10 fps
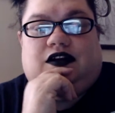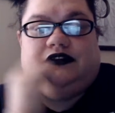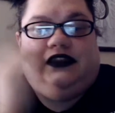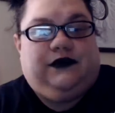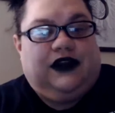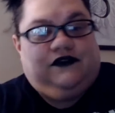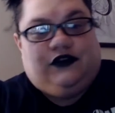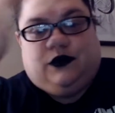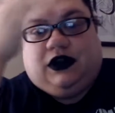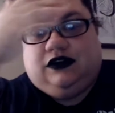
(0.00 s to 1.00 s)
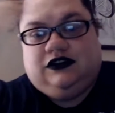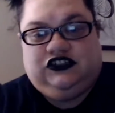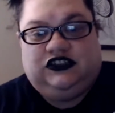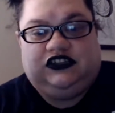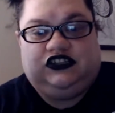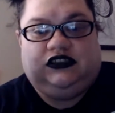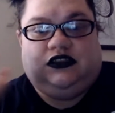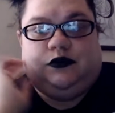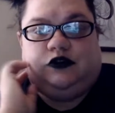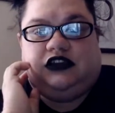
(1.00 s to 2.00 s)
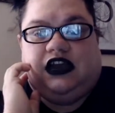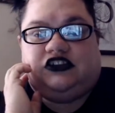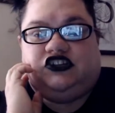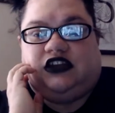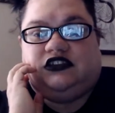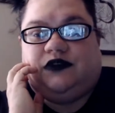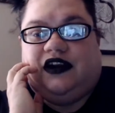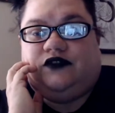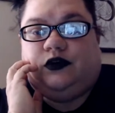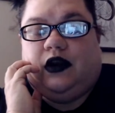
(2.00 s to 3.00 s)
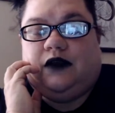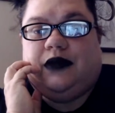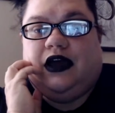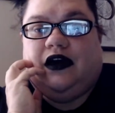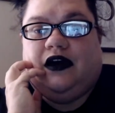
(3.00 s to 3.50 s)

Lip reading: they were everywhere. The Botox shots were everywhere, but